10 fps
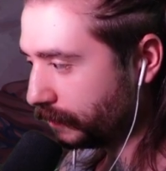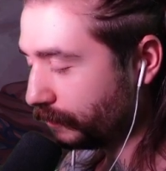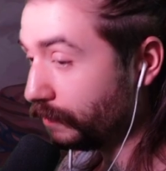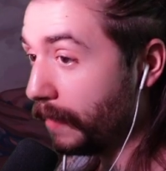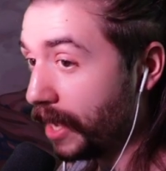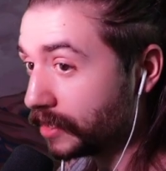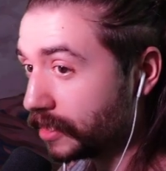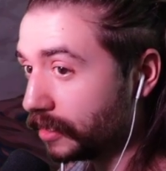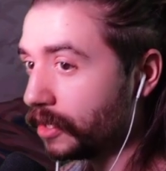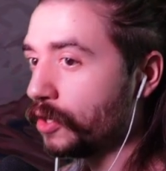Masking.
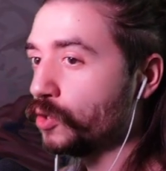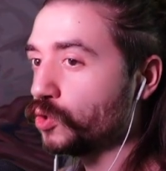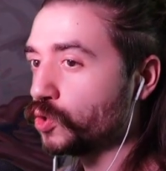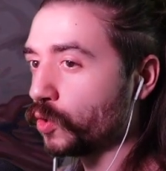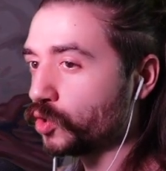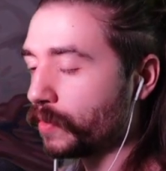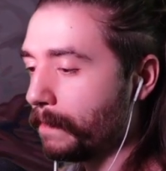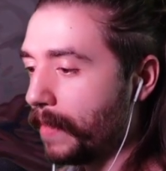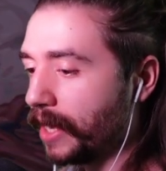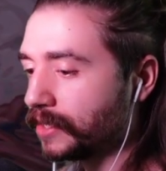Search
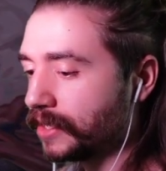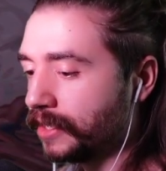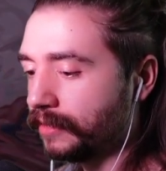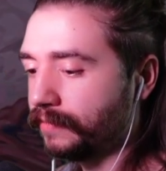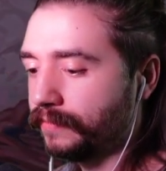maxing.